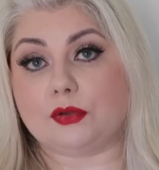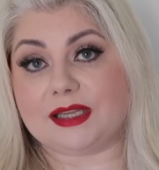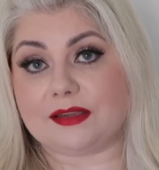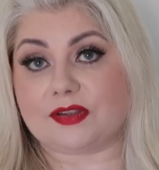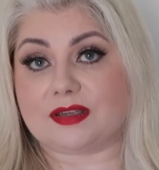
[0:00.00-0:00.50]
you
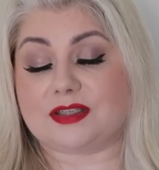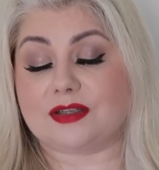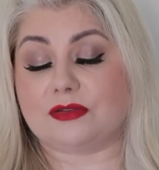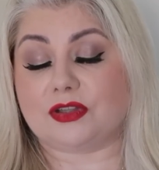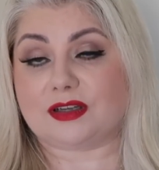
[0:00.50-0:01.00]
leave it
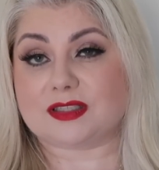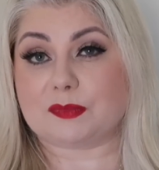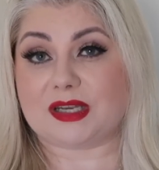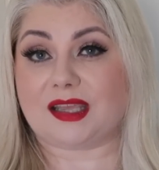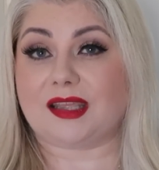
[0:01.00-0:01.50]
till the last
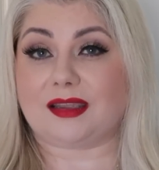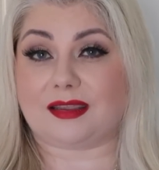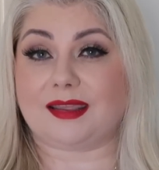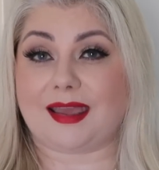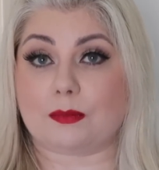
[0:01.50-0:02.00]
minute, it
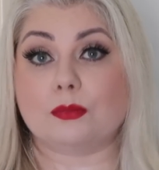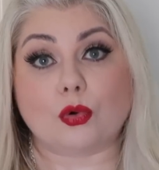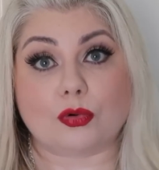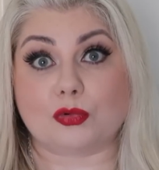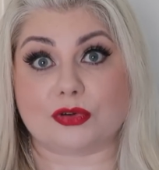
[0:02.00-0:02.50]
can get
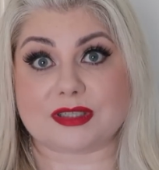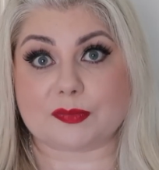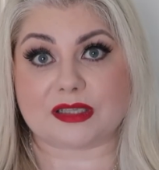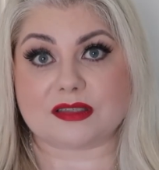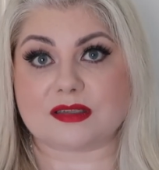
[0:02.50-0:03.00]
more and more
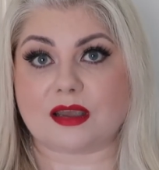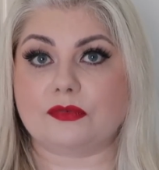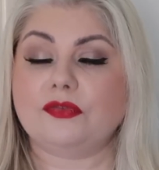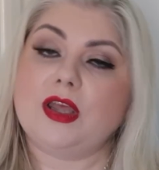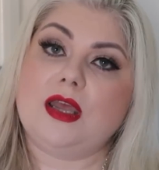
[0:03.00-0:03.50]

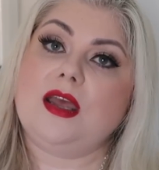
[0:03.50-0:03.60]
expensive.